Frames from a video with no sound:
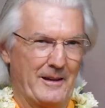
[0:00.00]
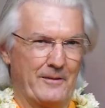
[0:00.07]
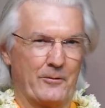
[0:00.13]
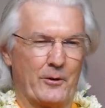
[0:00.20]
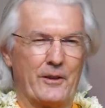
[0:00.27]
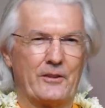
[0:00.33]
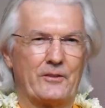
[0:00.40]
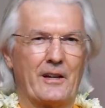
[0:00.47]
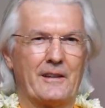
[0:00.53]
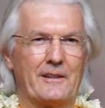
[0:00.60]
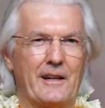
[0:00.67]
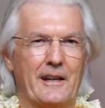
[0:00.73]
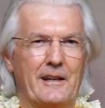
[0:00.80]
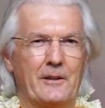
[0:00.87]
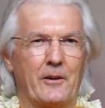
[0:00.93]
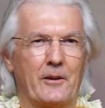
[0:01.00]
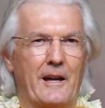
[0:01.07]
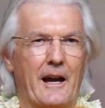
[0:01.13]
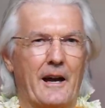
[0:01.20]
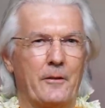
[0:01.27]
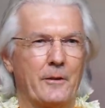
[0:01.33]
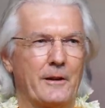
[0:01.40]
for the centennial
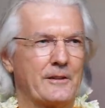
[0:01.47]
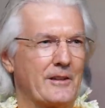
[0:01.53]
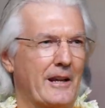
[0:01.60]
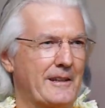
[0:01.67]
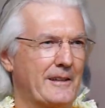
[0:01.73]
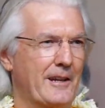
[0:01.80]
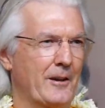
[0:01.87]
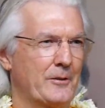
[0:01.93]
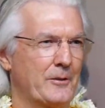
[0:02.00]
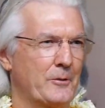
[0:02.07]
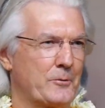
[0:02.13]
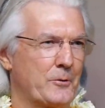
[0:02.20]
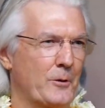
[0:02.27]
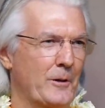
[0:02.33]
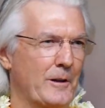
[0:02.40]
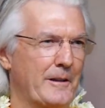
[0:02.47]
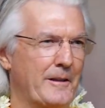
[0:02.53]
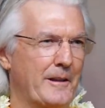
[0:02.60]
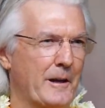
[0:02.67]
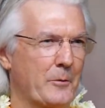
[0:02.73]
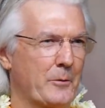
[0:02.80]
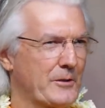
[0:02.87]
gatherings. I tell you truly,
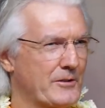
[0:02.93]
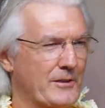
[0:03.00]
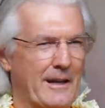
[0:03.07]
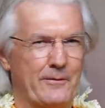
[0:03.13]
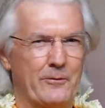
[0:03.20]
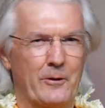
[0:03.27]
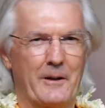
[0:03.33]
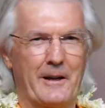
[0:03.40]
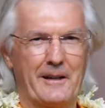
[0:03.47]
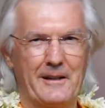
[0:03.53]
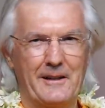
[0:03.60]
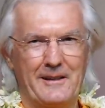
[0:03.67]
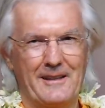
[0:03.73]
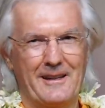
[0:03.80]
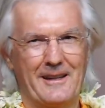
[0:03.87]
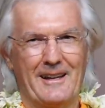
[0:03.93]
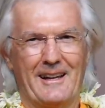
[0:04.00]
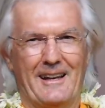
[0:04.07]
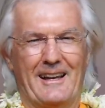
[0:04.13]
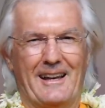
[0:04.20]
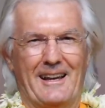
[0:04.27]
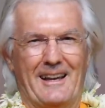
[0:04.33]
there was never any
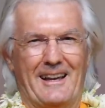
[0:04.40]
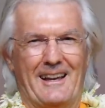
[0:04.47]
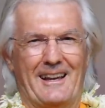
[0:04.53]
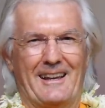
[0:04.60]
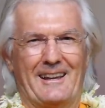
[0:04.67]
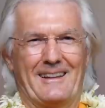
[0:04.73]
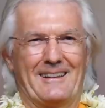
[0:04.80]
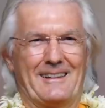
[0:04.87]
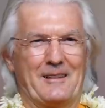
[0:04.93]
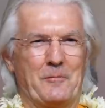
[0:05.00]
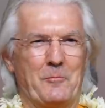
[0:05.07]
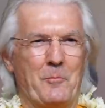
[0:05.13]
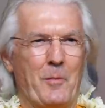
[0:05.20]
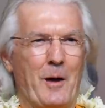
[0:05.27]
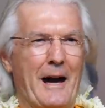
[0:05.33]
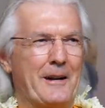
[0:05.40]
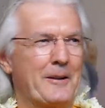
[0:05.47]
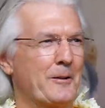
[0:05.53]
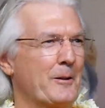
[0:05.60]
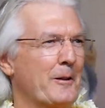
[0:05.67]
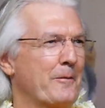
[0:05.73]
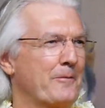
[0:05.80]

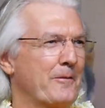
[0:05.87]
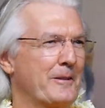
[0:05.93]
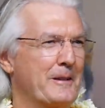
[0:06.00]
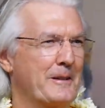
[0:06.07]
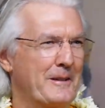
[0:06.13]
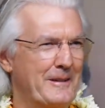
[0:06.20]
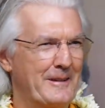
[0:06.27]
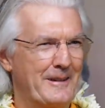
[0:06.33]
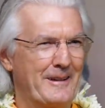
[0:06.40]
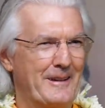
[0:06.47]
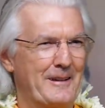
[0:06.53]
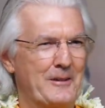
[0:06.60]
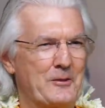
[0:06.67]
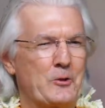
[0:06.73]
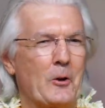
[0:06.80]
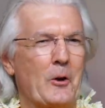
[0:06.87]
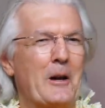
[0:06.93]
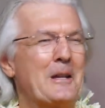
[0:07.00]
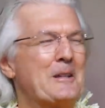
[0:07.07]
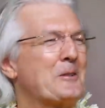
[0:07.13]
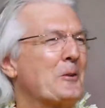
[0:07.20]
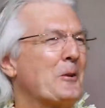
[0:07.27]
matter of
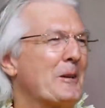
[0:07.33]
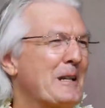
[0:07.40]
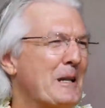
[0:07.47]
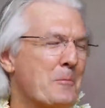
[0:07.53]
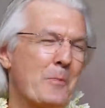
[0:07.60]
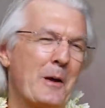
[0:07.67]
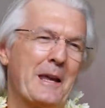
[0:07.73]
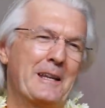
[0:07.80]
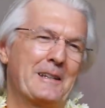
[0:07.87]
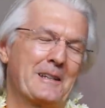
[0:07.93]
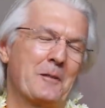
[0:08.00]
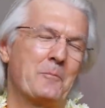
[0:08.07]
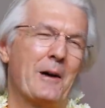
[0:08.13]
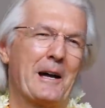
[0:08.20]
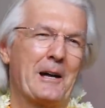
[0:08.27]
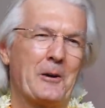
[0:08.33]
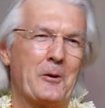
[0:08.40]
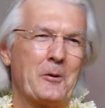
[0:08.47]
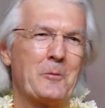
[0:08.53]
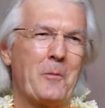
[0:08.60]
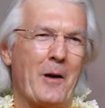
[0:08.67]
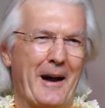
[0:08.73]
choice or debate in my
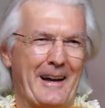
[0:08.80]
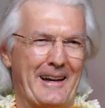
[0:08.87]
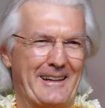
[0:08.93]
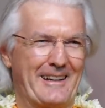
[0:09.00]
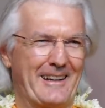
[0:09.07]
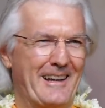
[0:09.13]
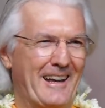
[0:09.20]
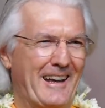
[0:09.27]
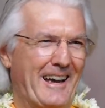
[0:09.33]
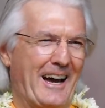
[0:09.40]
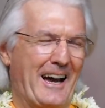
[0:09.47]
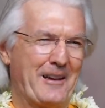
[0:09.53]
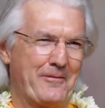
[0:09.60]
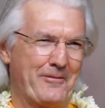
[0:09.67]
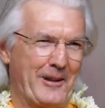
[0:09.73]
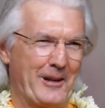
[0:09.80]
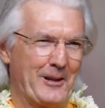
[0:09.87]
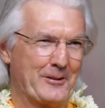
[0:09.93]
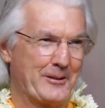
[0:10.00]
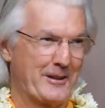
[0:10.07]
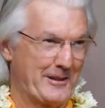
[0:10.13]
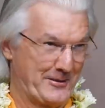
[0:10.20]
own mind. I
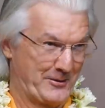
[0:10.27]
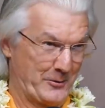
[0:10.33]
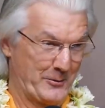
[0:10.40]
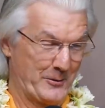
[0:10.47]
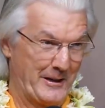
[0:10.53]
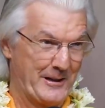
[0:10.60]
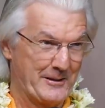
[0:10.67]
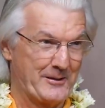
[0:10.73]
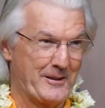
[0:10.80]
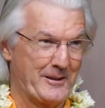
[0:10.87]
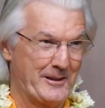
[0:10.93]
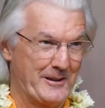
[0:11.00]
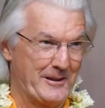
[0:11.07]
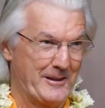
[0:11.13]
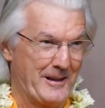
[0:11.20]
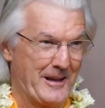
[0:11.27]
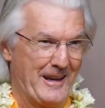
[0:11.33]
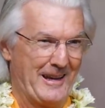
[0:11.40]
felt as soon as the